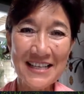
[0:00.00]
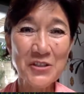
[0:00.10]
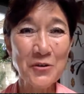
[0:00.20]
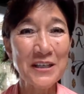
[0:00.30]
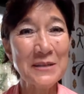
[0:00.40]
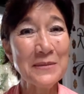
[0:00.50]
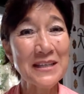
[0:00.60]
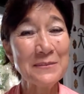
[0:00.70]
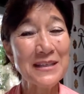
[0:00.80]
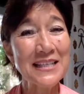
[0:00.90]
and joining me
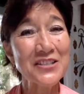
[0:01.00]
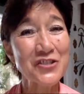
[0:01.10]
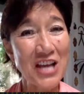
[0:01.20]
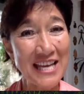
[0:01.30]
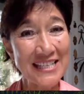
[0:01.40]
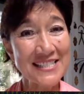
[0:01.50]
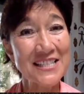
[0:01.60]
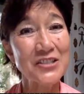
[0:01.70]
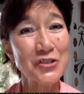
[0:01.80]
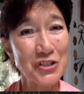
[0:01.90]
in meeting
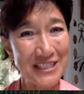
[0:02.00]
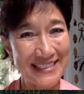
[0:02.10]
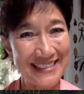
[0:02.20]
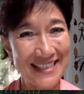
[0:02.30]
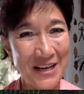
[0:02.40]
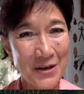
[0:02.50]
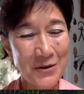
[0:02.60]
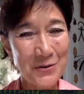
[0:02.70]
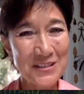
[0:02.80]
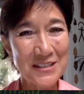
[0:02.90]
Janice Jin,
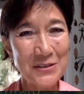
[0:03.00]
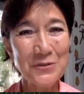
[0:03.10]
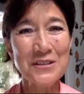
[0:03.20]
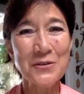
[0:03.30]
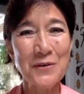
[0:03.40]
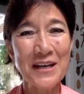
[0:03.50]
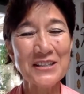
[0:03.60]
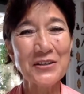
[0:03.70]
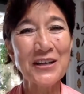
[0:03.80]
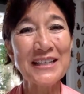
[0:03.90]
who is the news
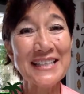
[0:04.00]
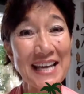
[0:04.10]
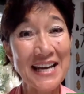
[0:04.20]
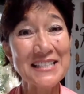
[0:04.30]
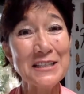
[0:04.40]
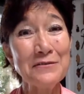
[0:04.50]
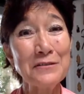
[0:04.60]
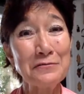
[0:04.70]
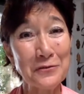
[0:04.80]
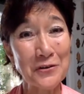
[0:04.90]
director at
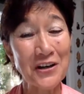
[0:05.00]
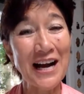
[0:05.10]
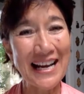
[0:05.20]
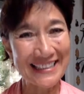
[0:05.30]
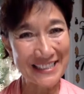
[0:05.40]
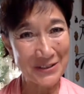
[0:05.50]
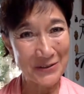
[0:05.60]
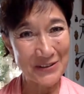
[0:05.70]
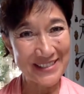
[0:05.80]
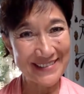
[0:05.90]
KITV4 Island
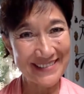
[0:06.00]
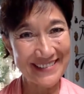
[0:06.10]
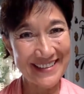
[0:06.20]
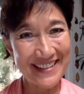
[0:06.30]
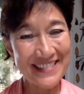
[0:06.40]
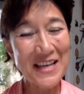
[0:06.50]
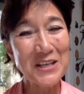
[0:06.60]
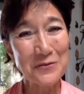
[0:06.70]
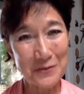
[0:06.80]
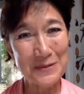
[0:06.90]
News.
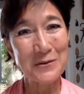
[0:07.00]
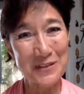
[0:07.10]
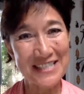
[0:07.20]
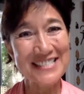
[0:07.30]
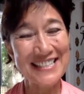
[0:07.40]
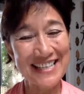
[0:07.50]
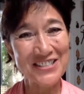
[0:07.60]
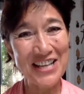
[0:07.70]
Thank you for being with us today,